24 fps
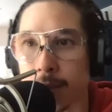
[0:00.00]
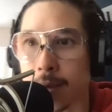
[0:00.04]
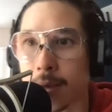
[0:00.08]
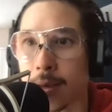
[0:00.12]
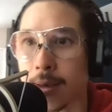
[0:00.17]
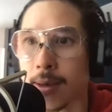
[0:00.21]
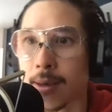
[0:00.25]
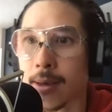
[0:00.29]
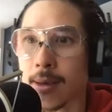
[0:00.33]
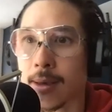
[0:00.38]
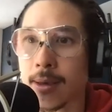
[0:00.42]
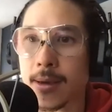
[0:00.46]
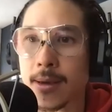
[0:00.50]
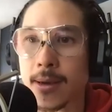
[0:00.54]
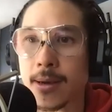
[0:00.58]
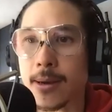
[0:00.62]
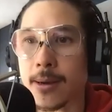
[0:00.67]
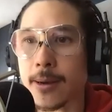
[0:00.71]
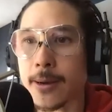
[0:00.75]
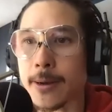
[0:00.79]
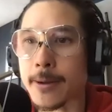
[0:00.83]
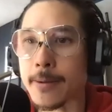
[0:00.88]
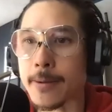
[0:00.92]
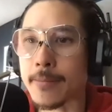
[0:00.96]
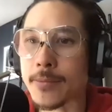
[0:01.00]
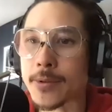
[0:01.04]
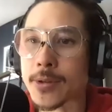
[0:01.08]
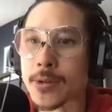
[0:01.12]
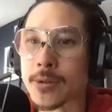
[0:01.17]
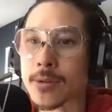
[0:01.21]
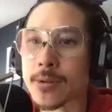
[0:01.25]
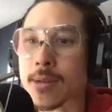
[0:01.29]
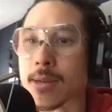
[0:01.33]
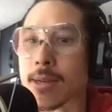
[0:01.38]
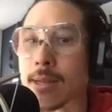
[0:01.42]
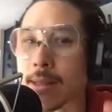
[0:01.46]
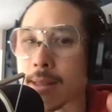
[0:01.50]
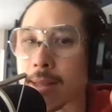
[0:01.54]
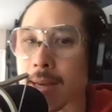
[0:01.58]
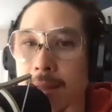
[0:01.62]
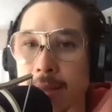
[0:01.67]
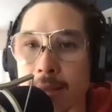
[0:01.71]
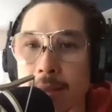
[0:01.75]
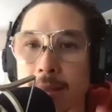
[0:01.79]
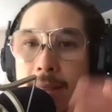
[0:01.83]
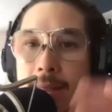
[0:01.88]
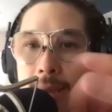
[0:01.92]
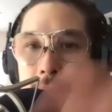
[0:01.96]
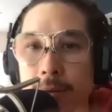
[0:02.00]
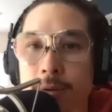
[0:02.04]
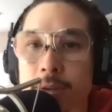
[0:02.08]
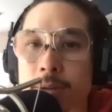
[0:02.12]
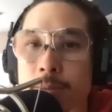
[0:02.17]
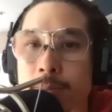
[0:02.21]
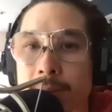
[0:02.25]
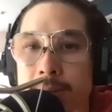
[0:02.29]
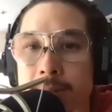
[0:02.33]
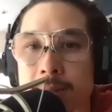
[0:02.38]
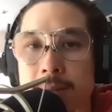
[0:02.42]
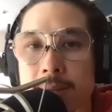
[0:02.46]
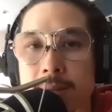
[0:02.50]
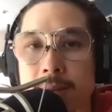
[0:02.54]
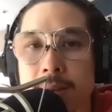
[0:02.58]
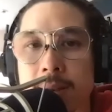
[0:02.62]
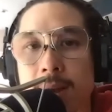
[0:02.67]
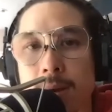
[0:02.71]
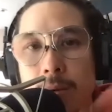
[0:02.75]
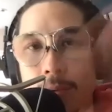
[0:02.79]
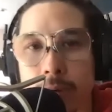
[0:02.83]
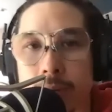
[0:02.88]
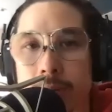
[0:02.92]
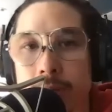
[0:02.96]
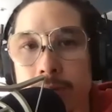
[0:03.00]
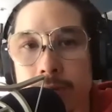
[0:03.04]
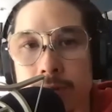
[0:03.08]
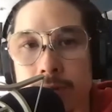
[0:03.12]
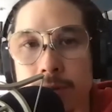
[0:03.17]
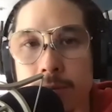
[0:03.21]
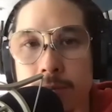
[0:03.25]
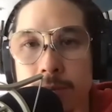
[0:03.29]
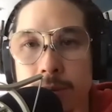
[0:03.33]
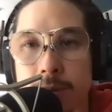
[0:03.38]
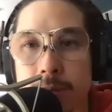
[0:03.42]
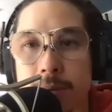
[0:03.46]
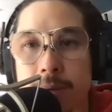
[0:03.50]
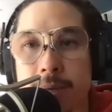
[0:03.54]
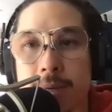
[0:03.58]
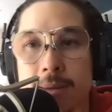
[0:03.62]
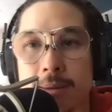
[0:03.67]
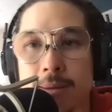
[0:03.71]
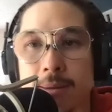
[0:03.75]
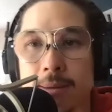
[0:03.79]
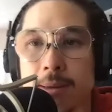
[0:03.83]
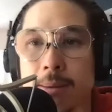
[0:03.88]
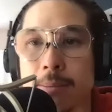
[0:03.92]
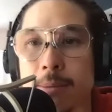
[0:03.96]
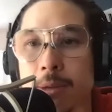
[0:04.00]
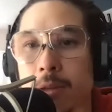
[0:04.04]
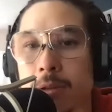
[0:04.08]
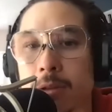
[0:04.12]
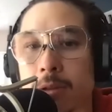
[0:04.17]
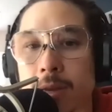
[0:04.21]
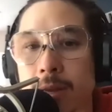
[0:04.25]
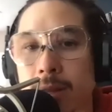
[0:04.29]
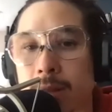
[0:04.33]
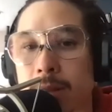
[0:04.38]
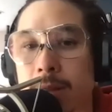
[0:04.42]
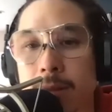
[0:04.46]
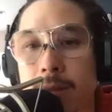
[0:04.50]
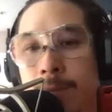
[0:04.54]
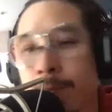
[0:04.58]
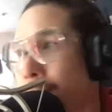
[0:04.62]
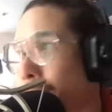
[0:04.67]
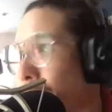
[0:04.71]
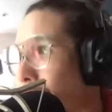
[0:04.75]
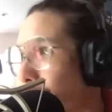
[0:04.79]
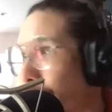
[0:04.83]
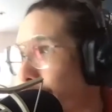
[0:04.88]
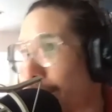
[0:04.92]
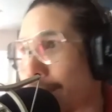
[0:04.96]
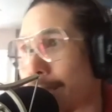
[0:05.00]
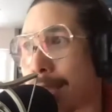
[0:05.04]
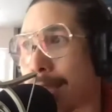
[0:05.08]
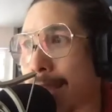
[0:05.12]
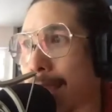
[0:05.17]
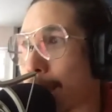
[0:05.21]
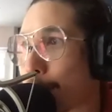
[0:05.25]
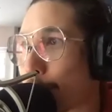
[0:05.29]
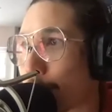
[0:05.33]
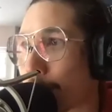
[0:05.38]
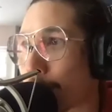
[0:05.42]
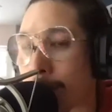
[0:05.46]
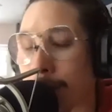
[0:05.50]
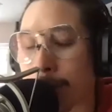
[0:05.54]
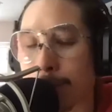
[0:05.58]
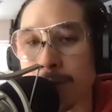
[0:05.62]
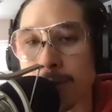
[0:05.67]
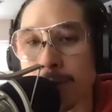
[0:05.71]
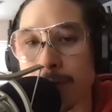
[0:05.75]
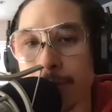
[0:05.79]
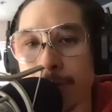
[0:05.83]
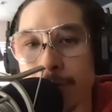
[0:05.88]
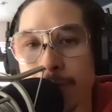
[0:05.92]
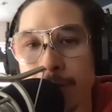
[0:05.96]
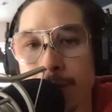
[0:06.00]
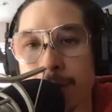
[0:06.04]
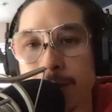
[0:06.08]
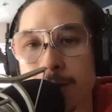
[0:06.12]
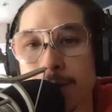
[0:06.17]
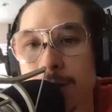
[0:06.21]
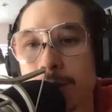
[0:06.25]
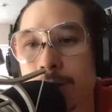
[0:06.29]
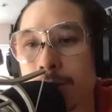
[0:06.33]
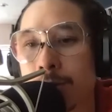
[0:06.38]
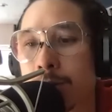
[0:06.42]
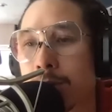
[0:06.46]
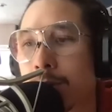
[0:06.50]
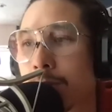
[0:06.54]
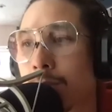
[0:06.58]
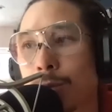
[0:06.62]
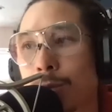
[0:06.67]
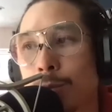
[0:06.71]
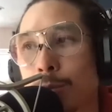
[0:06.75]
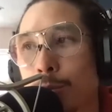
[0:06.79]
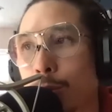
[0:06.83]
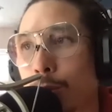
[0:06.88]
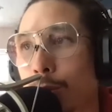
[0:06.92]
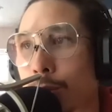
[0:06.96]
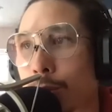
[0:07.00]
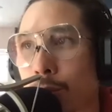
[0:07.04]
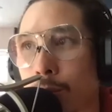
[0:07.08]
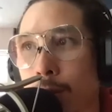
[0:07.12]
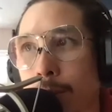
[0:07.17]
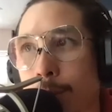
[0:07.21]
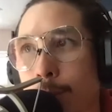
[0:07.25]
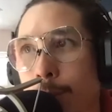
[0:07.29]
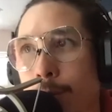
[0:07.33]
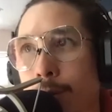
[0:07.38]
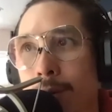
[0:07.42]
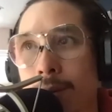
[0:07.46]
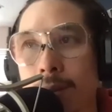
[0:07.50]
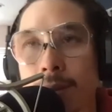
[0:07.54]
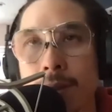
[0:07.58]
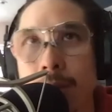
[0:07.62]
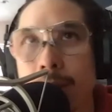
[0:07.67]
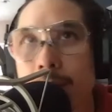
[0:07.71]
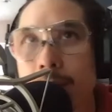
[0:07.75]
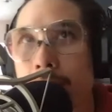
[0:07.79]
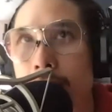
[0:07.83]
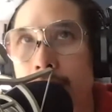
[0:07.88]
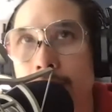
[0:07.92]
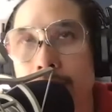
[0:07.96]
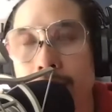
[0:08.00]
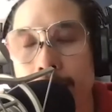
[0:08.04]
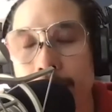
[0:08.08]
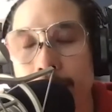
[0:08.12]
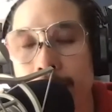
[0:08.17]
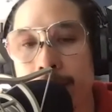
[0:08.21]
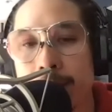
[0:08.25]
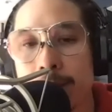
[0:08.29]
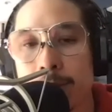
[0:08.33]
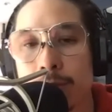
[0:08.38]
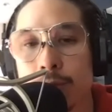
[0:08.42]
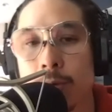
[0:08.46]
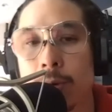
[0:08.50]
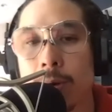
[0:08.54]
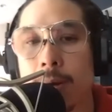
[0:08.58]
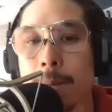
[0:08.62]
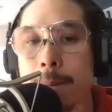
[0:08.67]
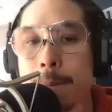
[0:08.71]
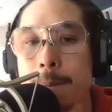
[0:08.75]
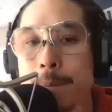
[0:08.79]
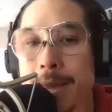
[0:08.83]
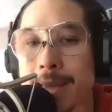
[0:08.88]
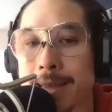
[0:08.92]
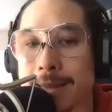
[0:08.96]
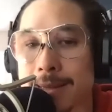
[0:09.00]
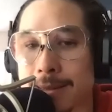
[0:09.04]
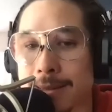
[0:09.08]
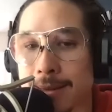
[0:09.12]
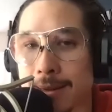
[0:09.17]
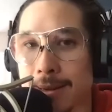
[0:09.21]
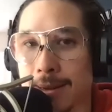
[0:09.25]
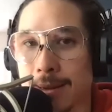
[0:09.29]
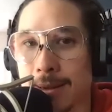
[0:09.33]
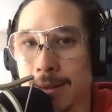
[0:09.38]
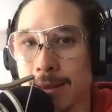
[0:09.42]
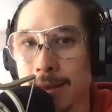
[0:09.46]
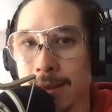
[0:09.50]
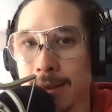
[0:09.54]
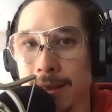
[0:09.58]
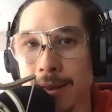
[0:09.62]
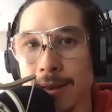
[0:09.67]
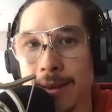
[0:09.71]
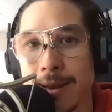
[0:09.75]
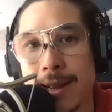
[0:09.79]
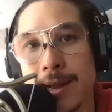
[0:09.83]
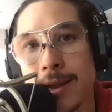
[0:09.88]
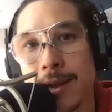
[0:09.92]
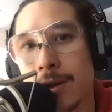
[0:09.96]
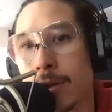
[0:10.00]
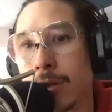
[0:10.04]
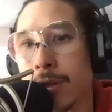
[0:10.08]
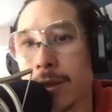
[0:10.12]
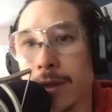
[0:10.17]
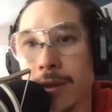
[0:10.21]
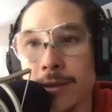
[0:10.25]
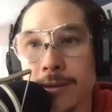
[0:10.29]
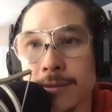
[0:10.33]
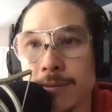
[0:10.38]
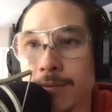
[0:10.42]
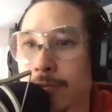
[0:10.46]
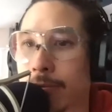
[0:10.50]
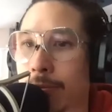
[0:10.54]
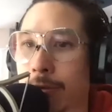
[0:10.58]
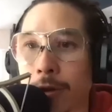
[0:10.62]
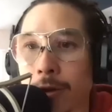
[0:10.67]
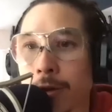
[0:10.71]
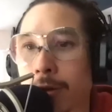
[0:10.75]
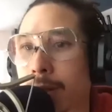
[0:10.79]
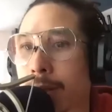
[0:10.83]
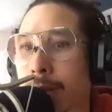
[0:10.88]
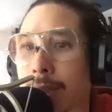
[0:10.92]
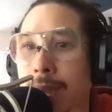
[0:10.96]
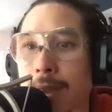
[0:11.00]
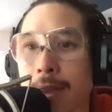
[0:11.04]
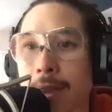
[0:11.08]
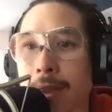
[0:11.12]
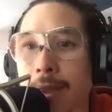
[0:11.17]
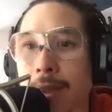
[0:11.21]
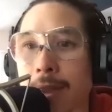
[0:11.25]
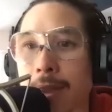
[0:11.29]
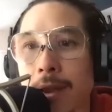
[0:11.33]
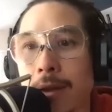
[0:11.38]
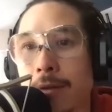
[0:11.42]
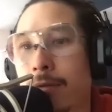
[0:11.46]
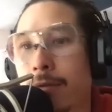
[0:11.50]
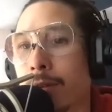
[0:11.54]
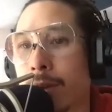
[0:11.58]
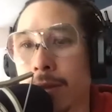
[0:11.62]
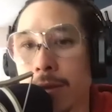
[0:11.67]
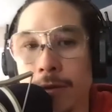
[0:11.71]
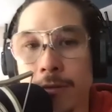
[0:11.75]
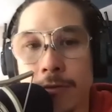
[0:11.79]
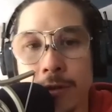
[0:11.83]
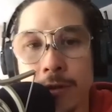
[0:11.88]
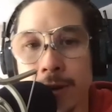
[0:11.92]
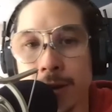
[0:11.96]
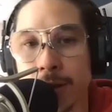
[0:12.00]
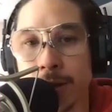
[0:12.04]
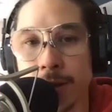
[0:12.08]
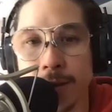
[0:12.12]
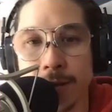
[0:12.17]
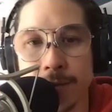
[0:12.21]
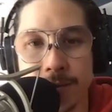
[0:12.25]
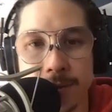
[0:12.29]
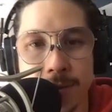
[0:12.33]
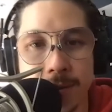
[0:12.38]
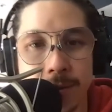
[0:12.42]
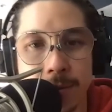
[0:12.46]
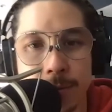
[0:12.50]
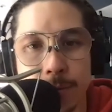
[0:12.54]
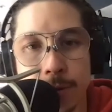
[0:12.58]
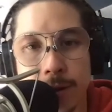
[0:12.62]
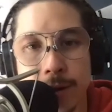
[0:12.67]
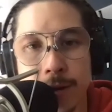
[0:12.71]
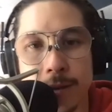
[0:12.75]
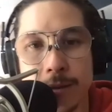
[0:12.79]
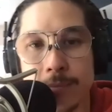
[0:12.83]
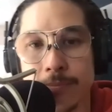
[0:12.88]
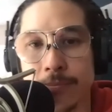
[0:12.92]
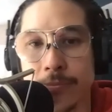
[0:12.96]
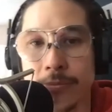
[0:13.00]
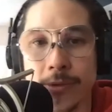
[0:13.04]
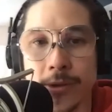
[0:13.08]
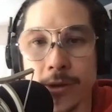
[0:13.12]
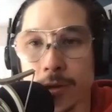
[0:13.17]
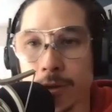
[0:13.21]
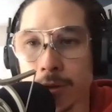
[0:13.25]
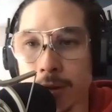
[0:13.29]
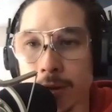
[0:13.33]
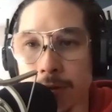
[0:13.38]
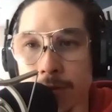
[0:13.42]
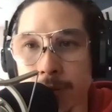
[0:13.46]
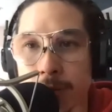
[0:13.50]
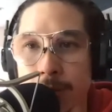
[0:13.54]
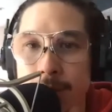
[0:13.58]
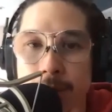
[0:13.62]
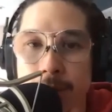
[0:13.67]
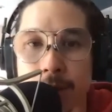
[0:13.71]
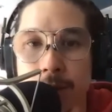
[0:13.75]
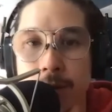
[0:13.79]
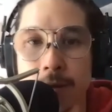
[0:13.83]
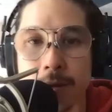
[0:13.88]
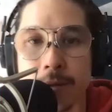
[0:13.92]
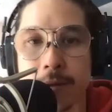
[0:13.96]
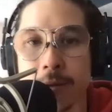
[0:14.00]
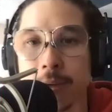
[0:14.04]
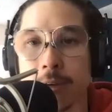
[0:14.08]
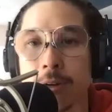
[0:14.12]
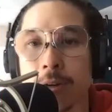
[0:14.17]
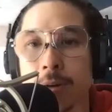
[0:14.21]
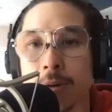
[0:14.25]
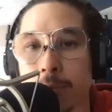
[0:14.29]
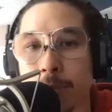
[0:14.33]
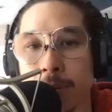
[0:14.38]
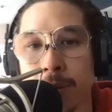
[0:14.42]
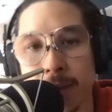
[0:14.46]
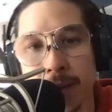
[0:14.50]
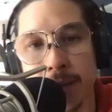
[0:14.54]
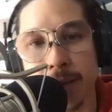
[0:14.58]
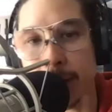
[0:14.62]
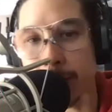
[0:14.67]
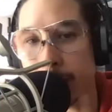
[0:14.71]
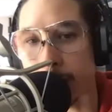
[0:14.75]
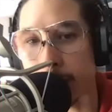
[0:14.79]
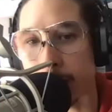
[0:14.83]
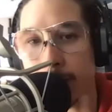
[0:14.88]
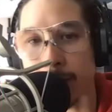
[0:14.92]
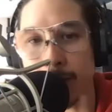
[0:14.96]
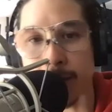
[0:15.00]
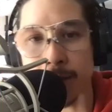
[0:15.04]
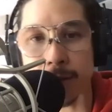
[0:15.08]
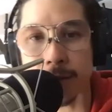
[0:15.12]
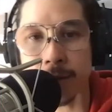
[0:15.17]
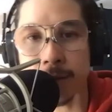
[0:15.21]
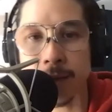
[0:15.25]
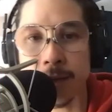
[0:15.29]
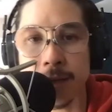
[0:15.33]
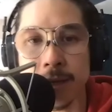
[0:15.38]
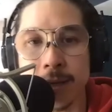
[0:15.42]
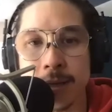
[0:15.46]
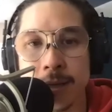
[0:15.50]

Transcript: Mm-hmm. Um, so it's that in that respect, it's not what it used to be because I mean, you look at like Abercrombie and Fitch. They used to use Bruce Weber. Their campaigns were amazing. Yeah. Now they look like every other freaking lifestyle brand. You couldn't even tell. You couldn't pick it out of a crowd.